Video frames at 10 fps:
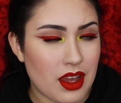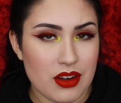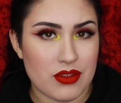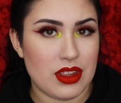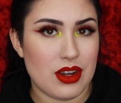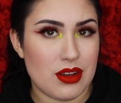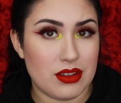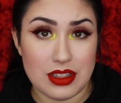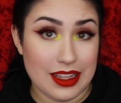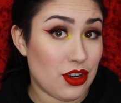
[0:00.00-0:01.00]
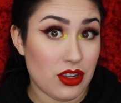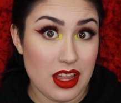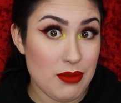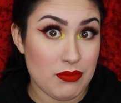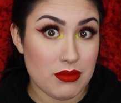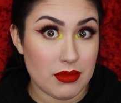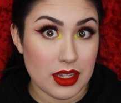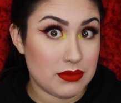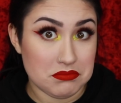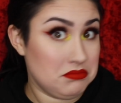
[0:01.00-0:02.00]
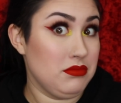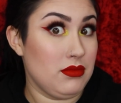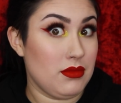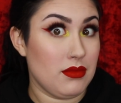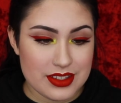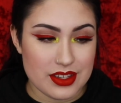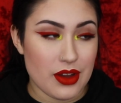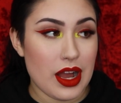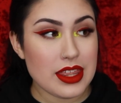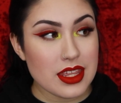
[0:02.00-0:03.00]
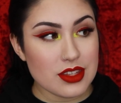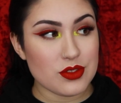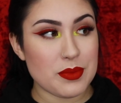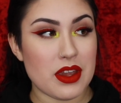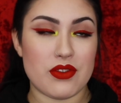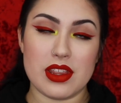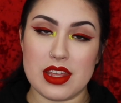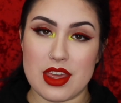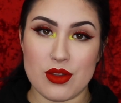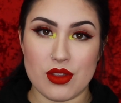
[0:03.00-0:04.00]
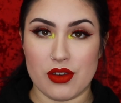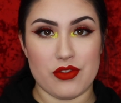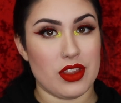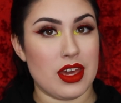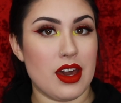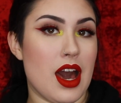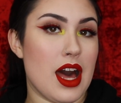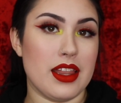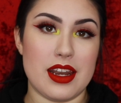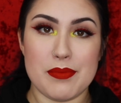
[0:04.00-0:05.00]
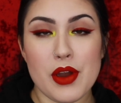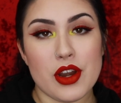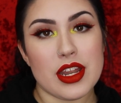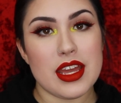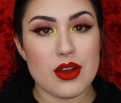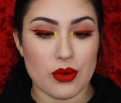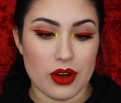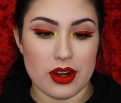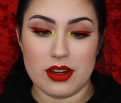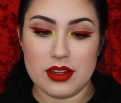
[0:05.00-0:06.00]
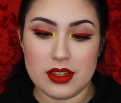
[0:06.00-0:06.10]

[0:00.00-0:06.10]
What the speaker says: I don't really glitter lip. So I think this would be a really cute look for like a holiday party or